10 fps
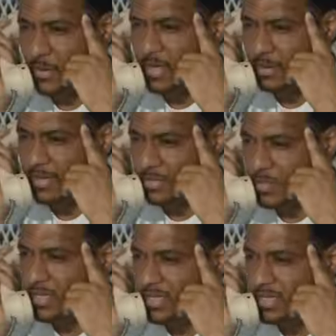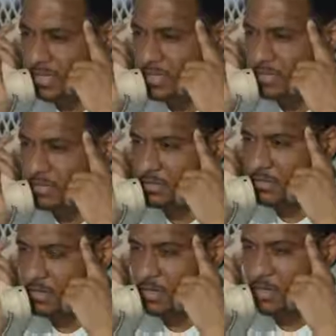way about Julius Steen?
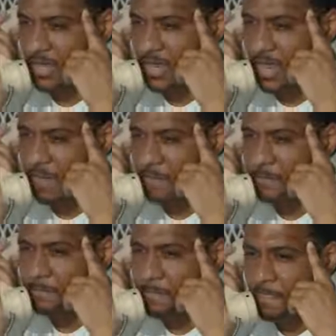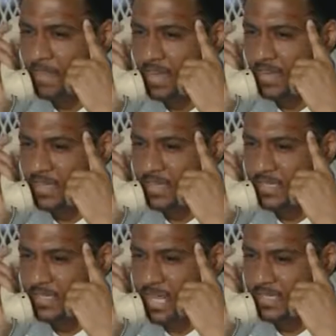You know, and
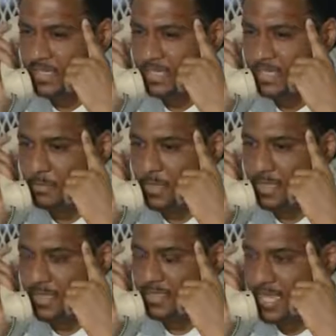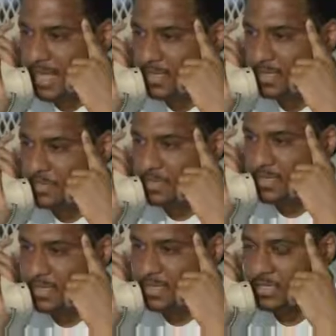it's not said to be an antagonist,
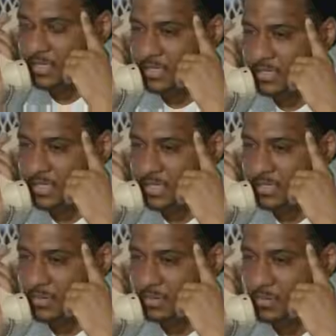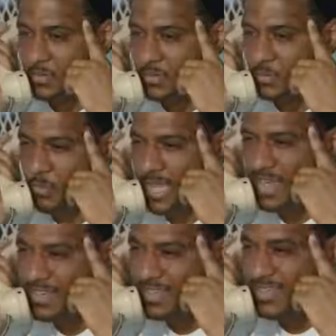but it's said to pull some
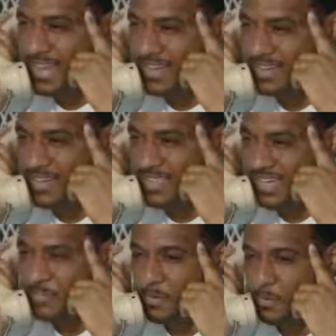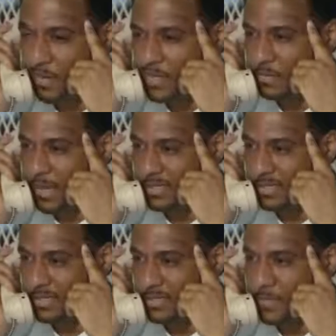reality out of this. Let's be real about
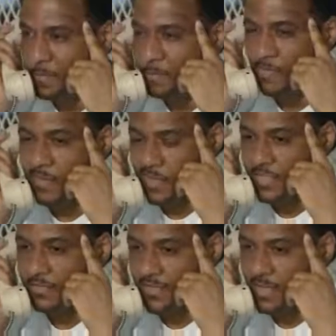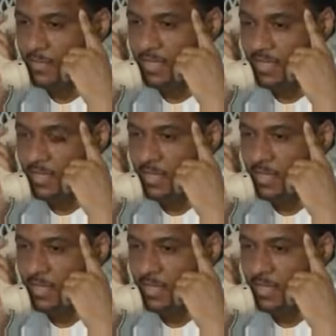this. Did you feel that,